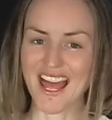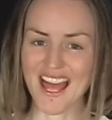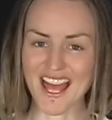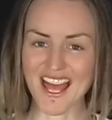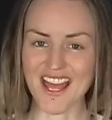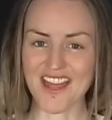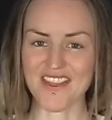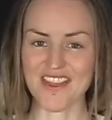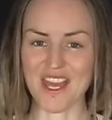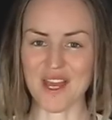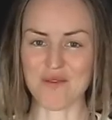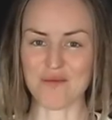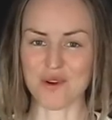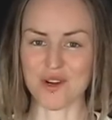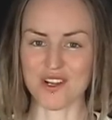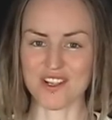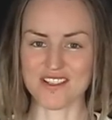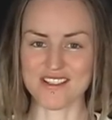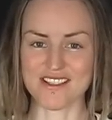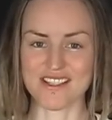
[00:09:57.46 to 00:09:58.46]
And that
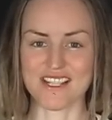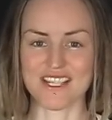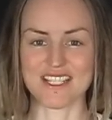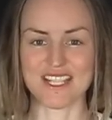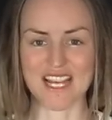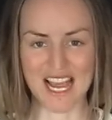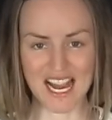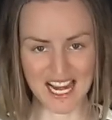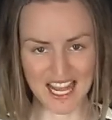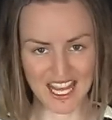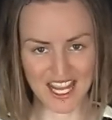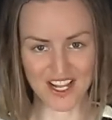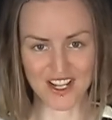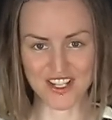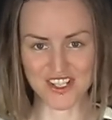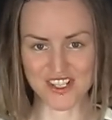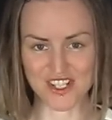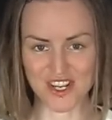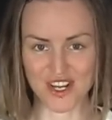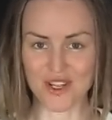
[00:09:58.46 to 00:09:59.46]
was the Daily
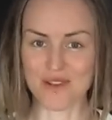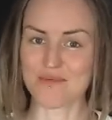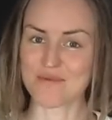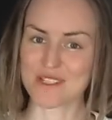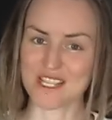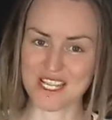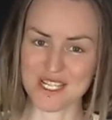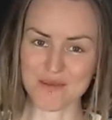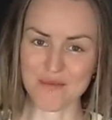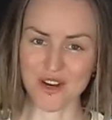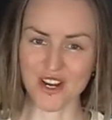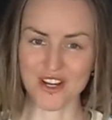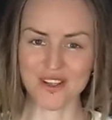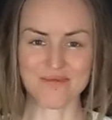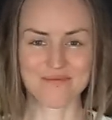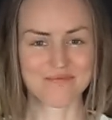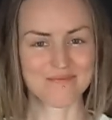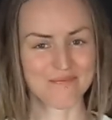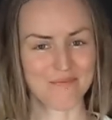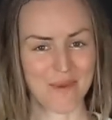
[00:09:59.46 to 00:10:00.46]
Englisher. See you tomorrow.
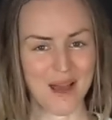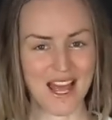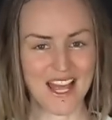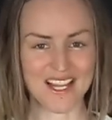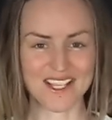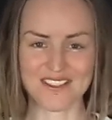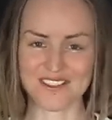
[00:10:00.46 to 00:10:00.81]
Bye.